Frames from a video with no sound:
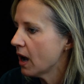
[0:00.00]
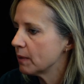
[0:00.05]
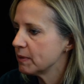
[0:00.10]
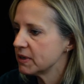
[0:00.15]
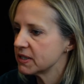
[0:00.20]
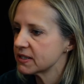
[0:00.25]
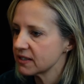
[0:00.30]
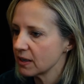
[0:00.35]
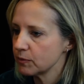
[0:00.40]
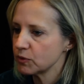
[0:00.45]
I
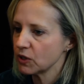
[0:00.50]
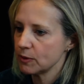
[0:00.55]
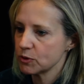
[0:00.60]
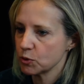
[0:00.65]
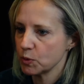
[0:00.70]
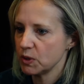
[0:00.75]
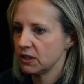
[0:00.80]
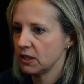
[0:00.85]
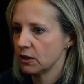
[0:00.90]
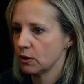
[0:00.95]
mean,
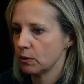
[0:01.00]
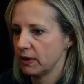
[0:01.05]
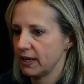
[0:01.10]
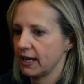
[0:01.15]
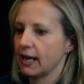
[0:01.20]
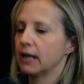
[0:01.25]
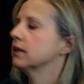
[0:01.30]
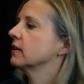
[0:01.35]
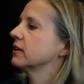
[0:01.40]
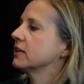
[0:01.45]
sometimes we need a
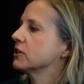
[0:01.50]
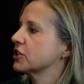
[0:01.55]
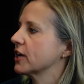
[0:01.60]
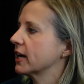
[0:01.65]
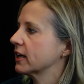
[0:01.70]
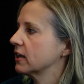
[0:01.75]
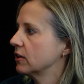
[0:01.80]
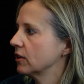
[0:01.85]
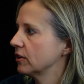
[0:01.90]
reality check.